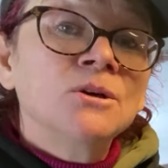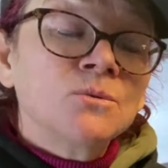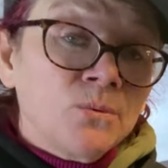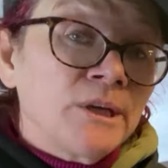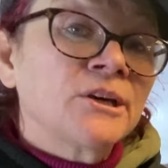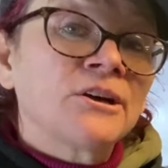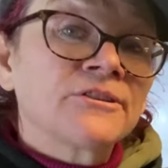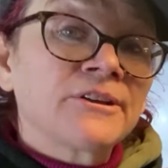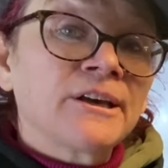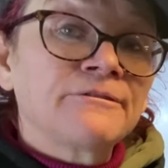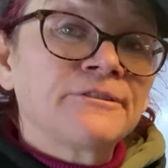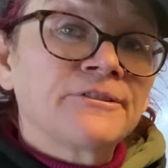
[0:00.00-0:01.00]
We are
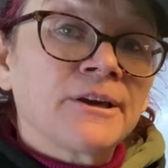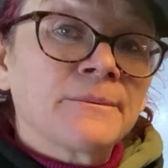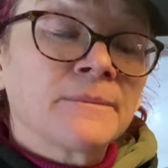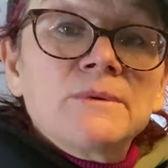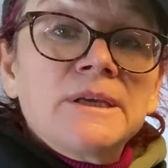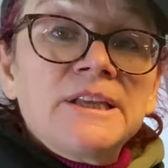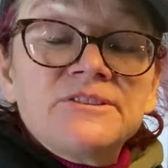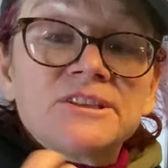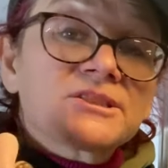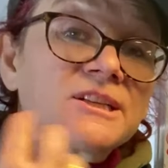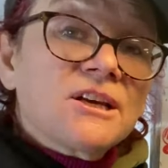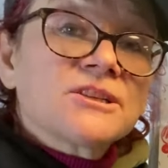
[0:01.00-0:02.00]
there for them. In
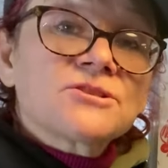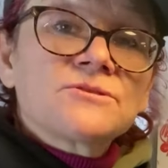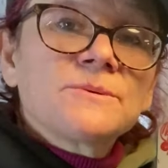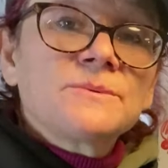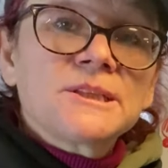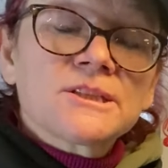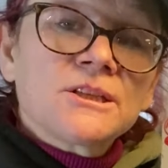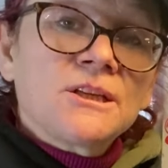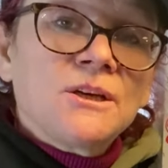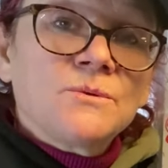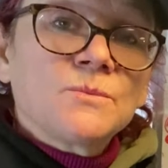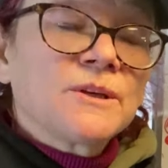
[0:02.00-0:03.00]
this last three weeks
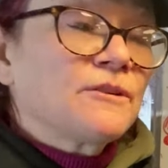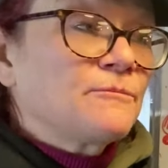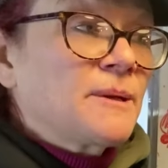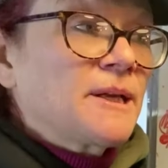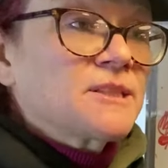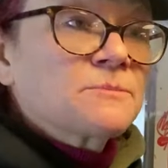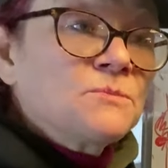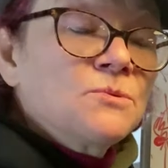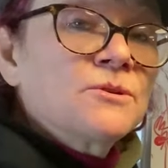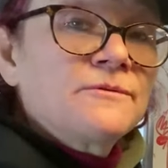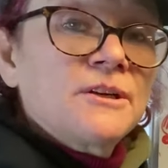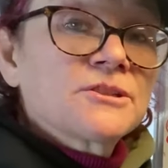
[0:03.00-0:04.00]
alone, we have placed
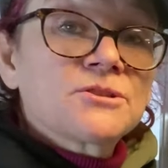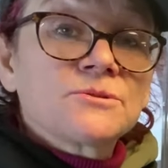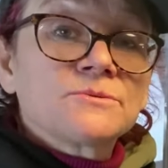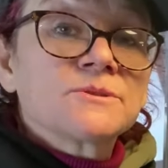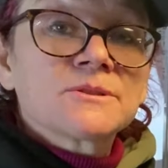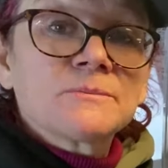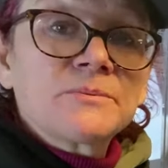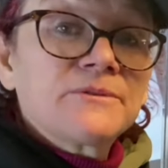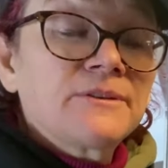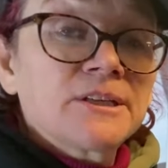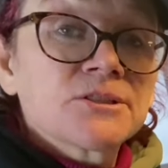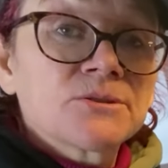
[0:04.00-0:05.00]
more of our students and
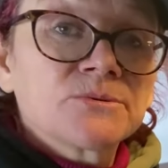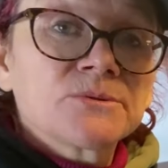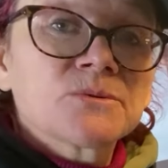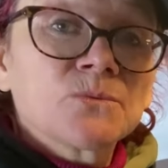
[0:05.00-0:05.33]
professionals